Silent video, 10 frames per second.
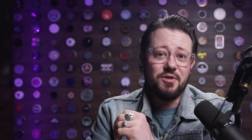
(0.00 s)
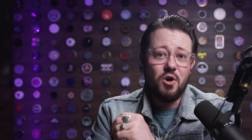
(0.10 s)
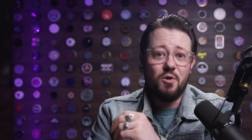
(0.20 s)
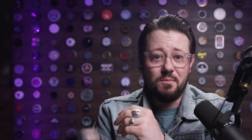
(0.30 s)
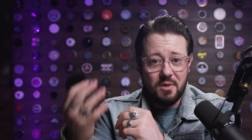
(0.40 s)

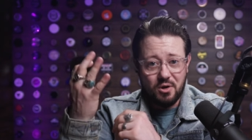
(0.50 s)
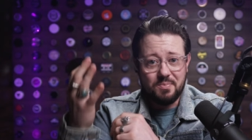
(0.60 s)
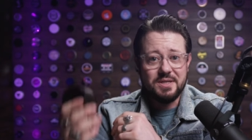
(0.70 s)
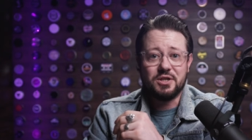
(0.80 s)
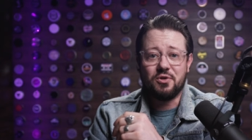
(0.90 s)
though, little
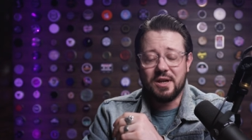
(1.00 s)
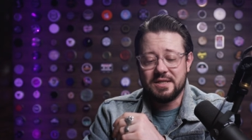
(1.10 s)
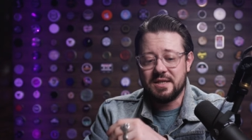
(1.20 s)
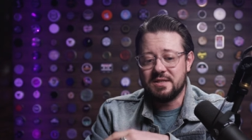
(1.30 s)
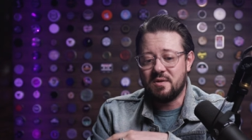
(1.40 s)
piece of
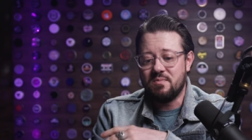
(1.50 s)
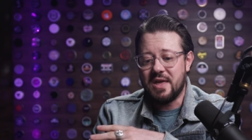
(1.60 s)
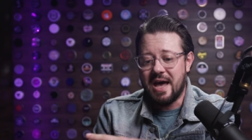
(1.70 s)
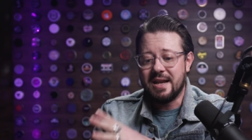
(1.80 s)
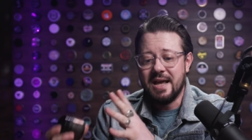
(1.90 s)
criticism
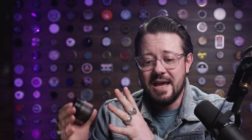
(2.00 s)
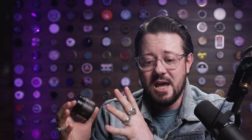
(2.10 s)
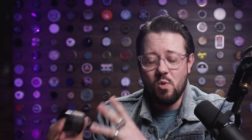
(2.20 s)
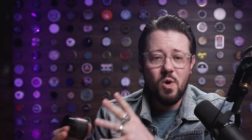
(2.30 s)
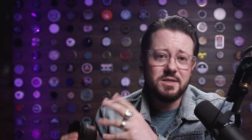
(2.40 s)
that
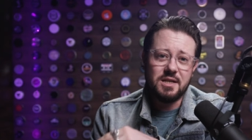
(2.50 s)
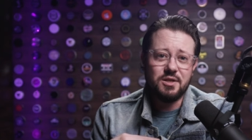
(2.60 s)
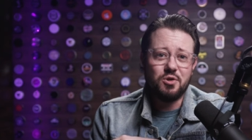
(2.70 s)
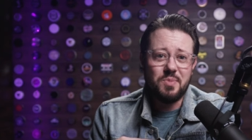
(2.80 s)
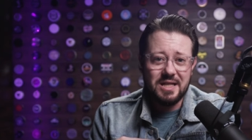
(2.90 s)
it was a
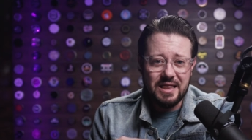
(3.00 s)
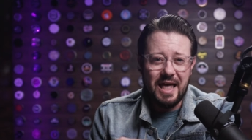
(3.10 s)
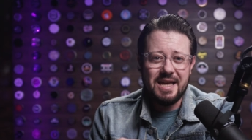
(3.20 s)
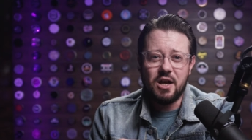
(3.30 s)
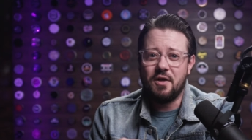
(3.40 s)
little little bit
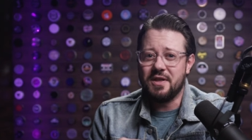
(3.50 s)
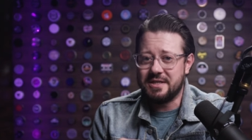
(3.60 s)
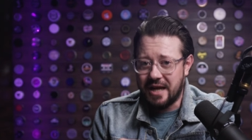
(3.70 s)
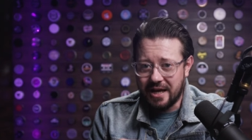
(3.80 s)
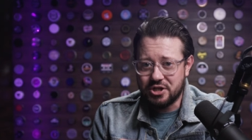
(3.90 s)
light on the
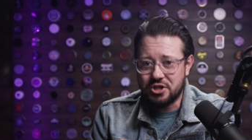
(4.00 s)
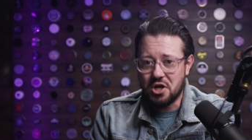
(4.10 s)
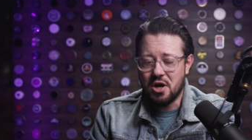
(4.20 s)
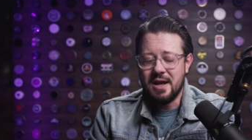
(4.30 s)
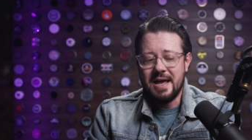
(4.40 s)

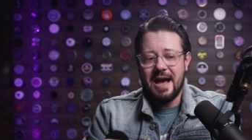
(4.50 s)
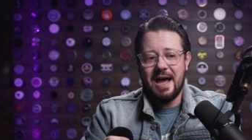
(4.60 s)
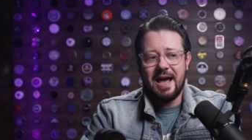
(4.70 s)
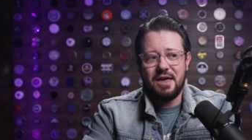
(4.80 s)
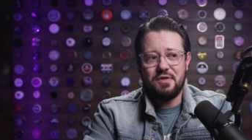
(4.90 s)
texture.
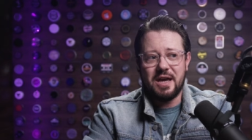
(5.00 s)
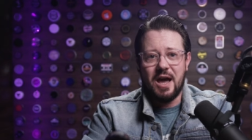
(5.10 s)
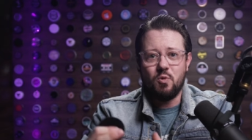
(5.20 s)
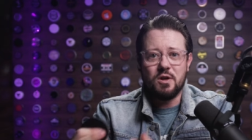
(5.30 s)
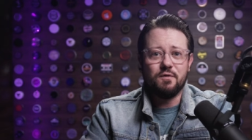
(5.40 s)
I, I think I
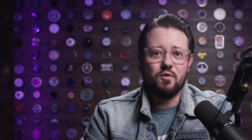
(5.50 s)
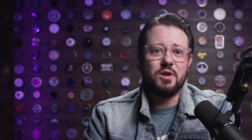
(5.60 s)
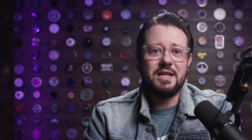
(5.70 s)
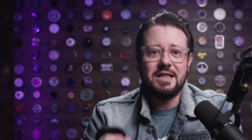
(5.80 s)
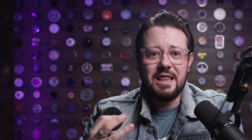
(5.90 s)
would have
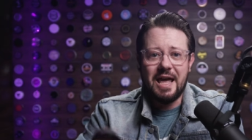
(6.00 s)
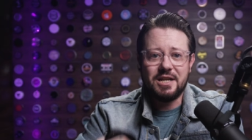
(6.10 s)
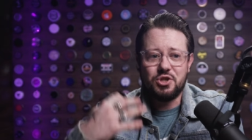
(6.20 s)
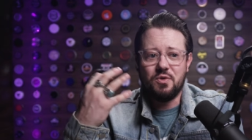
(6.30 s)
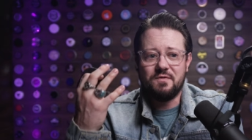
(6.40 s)
really
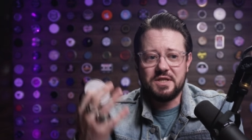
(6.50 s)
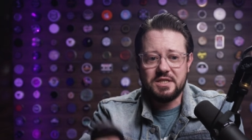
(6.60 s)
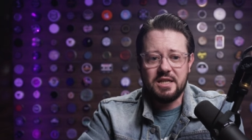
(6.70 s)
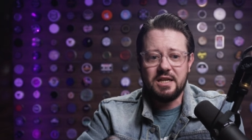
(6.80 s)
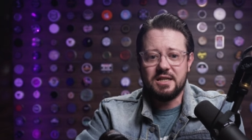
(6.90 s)
liked to have
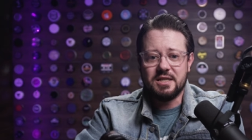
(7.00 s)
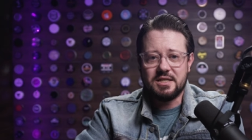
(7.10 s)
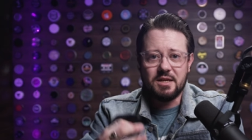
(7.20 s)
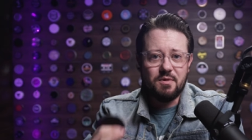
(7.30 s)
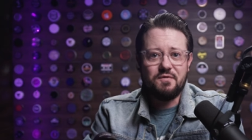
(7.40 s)
seen
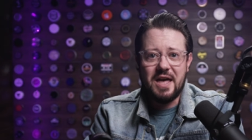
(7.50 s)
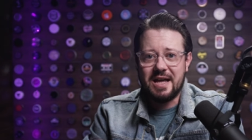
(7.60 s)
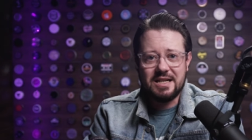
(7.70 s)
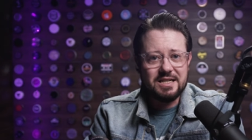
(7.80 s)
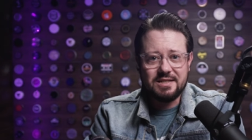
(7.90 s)
some of
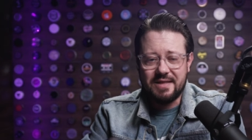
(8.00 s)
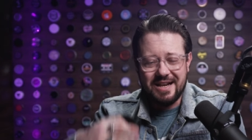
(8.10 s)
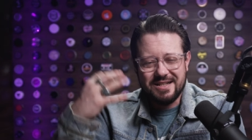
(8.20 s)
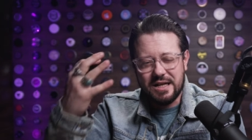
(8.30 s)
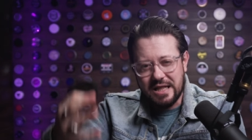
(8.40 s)
that
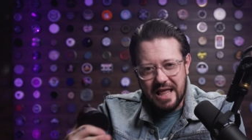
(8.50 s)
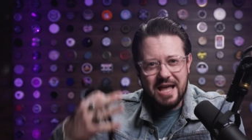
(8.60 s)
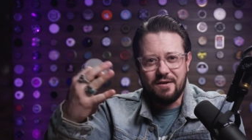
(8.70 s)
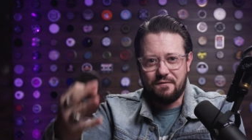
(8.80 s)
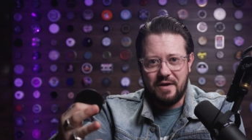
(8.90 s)
that clay
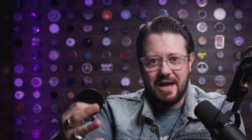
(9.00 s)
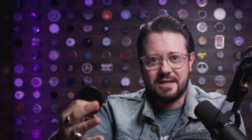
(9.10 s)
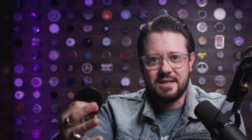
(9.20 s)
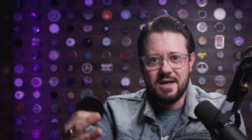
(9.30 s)
effect.